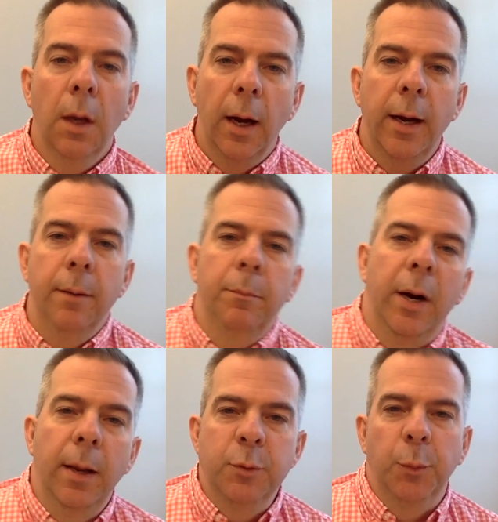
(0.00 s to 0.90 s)
Hi, my
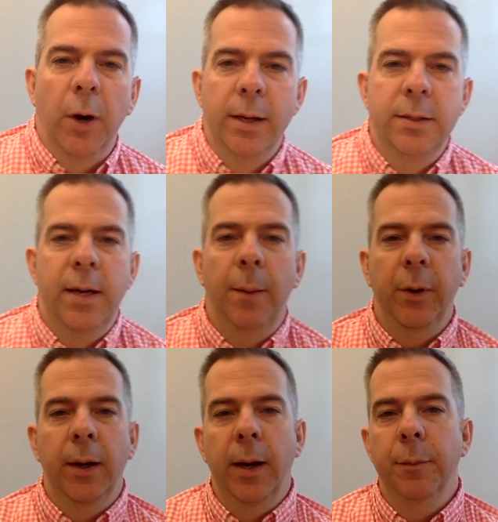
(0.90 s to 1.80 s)
name's Brian
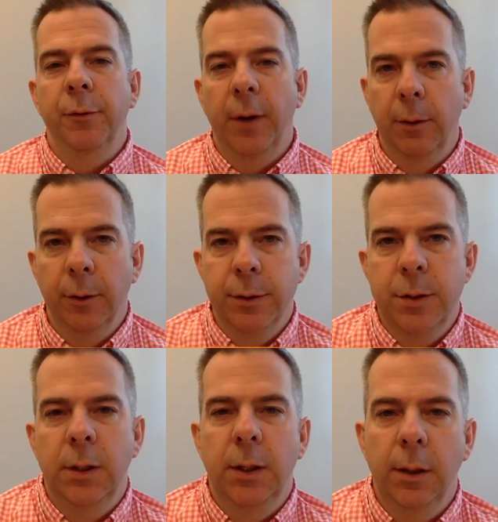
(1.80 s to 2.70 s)
Sappett. I am the founder and
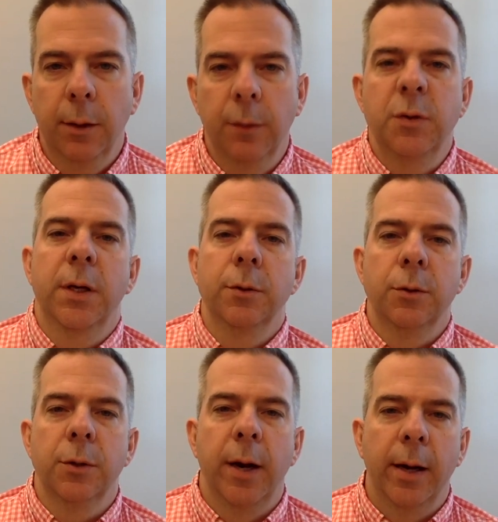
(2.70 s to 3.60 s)
CEO of
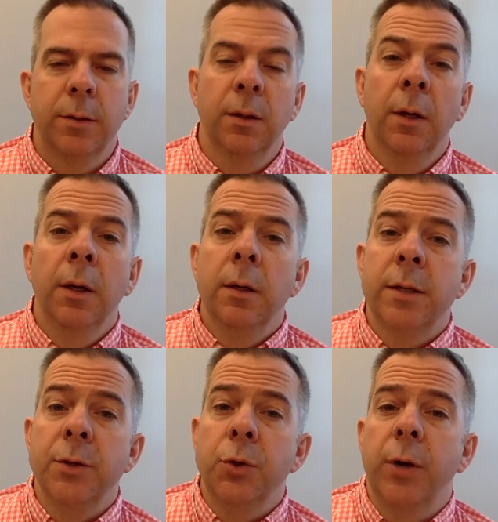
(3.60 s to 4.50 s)
SensorTracks.
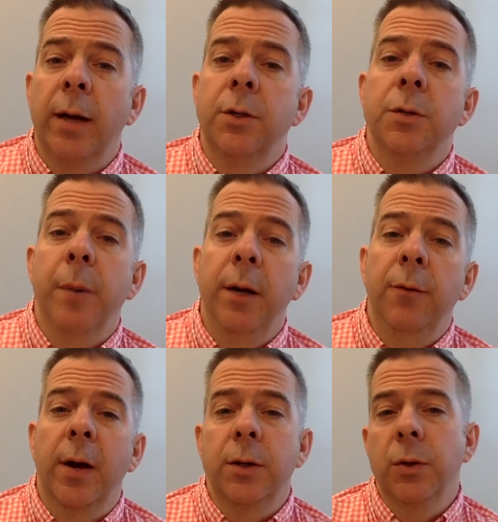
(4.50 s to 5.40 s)
SensorTracks is a
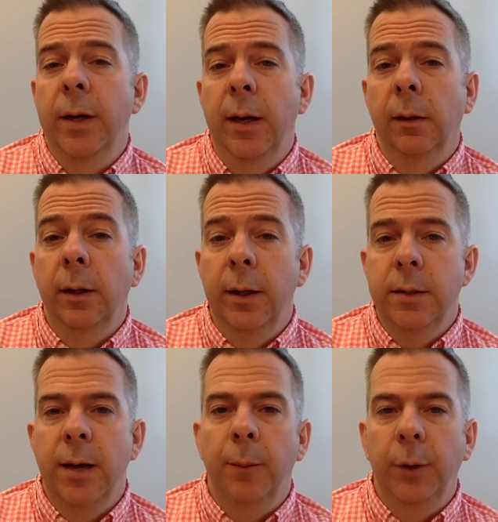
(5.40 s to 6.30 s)
manufacturing
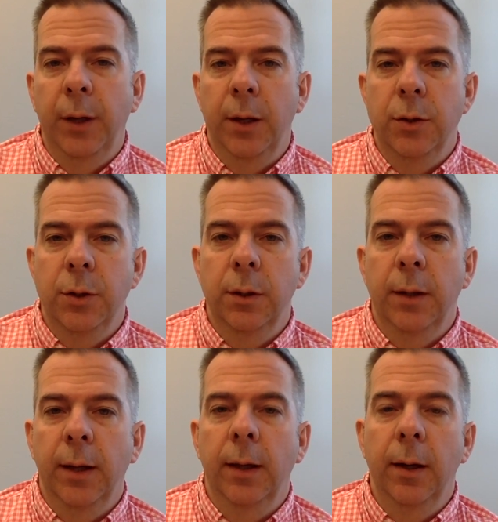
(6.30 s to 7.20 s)
analytics application
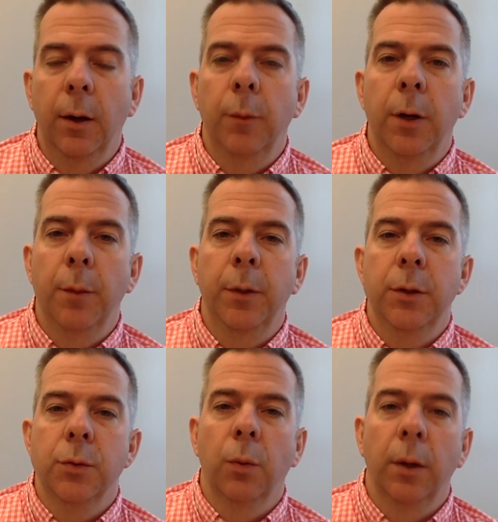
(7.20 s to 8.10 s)
that can help
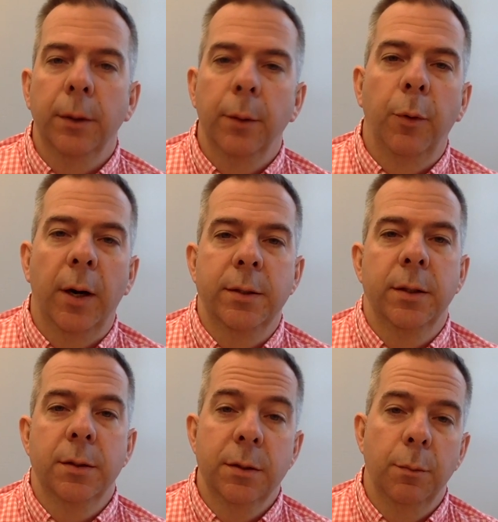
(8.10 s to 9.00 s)
companies run their
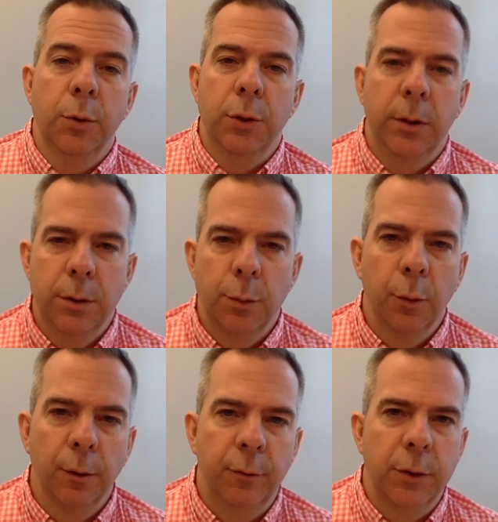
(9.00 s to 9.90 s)
processes and machines
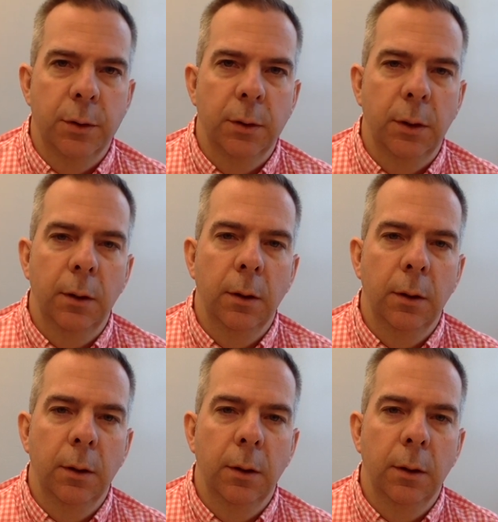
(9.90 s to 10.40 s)
more efficiently.